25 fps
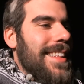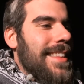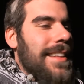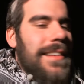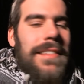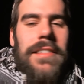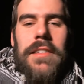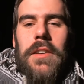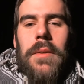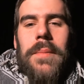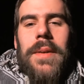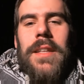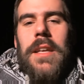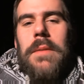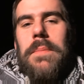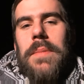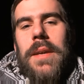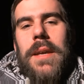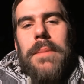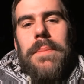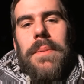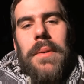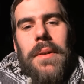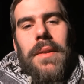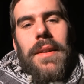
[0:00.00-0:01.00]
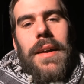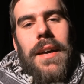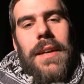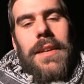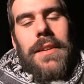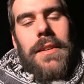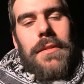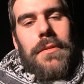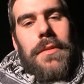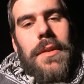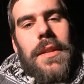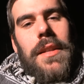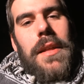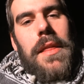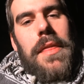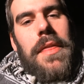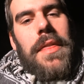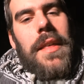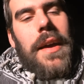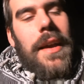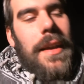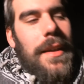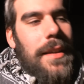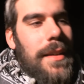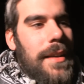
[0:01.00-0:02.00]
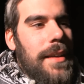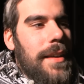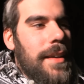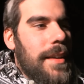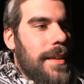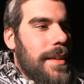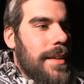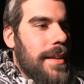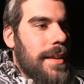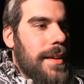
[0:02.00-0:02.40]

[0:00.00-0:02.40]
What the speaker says: There's so many people I could really thank